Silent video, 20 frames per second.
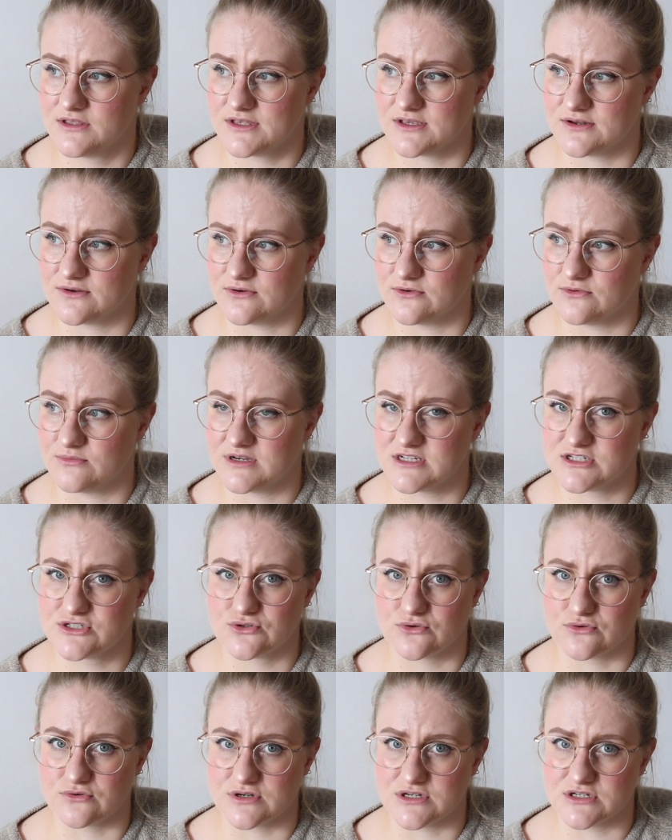you know, my
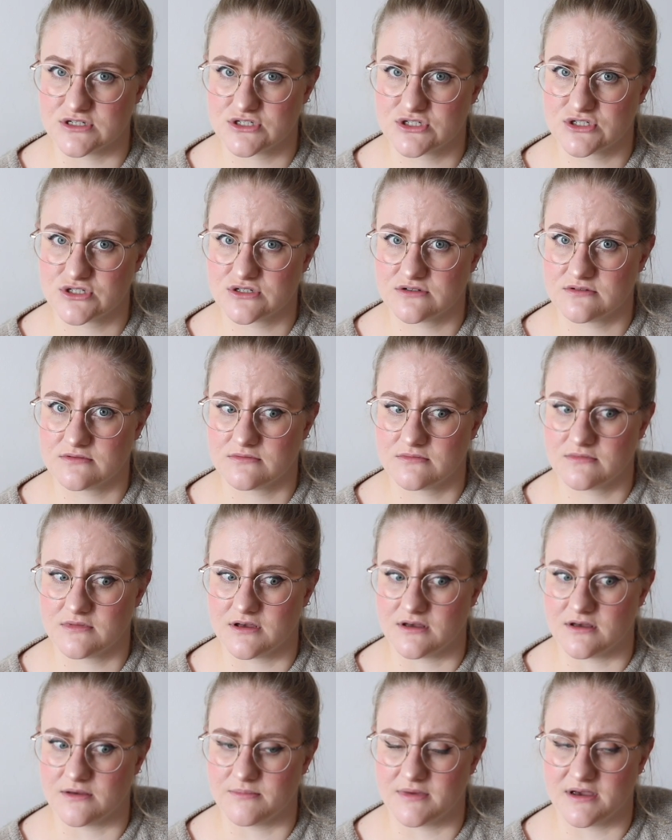storage,
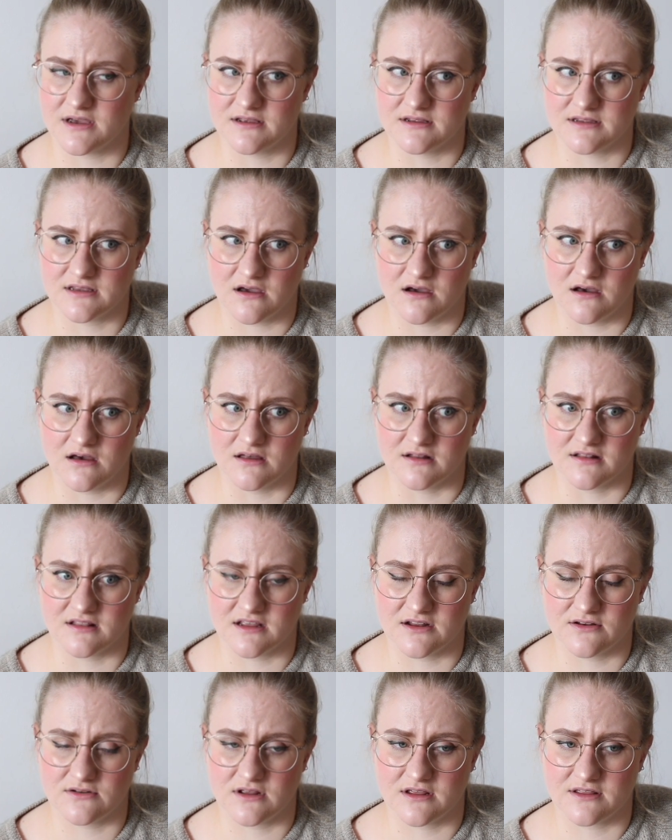my yarn
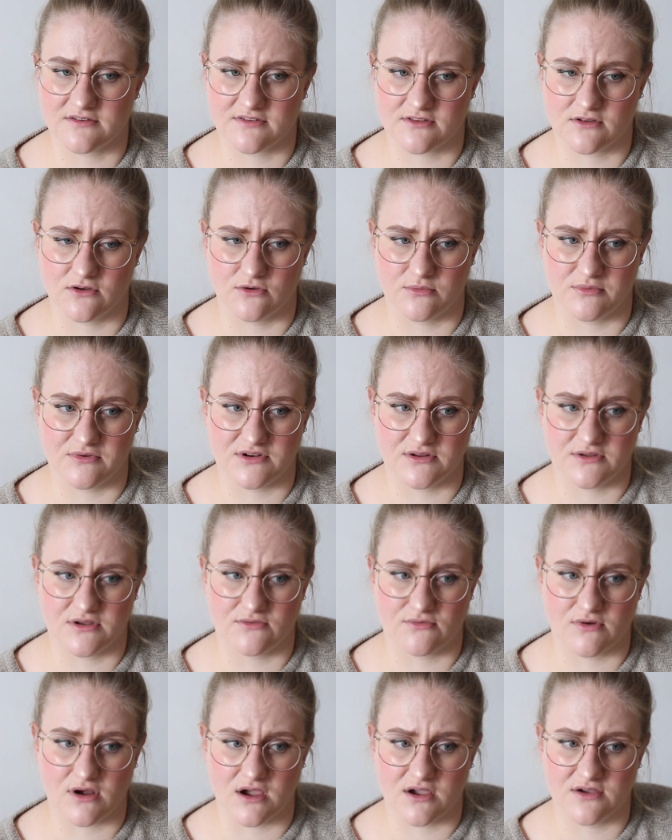that has already
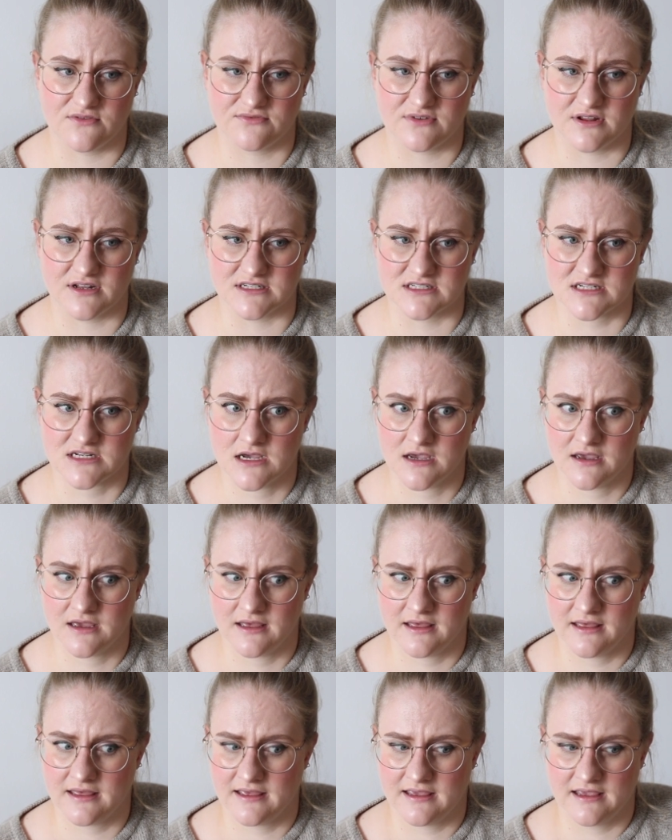arrived. And,
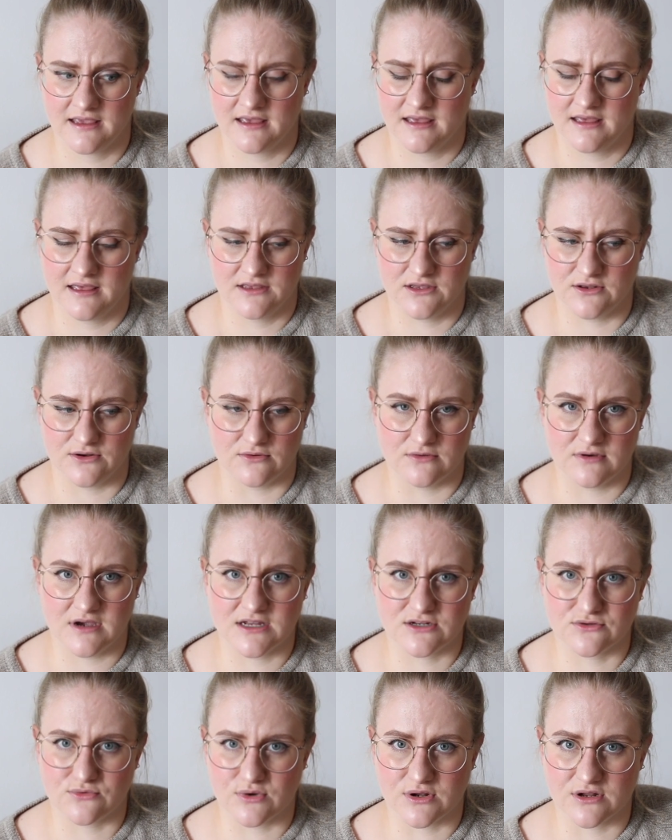you know,
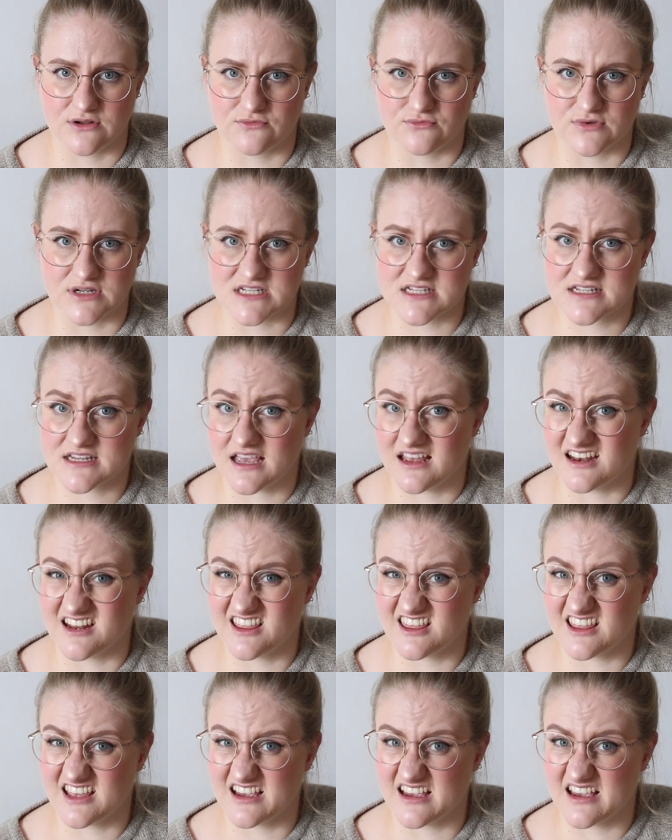I don't want to risk
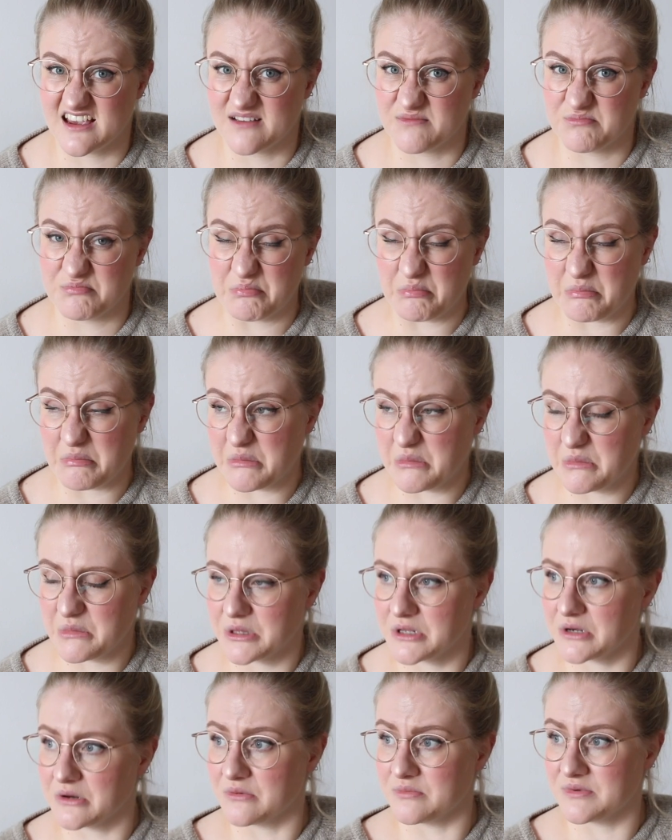anything,
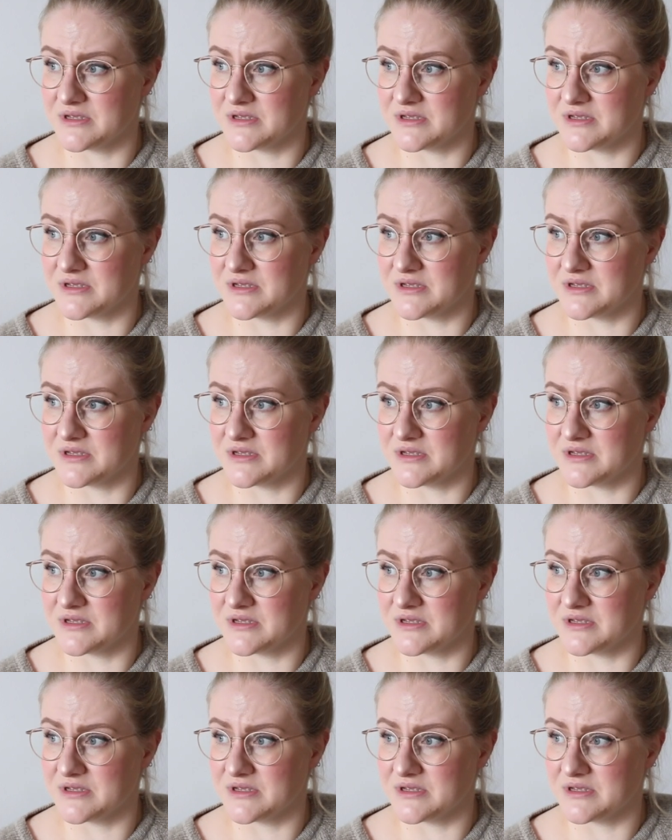you know,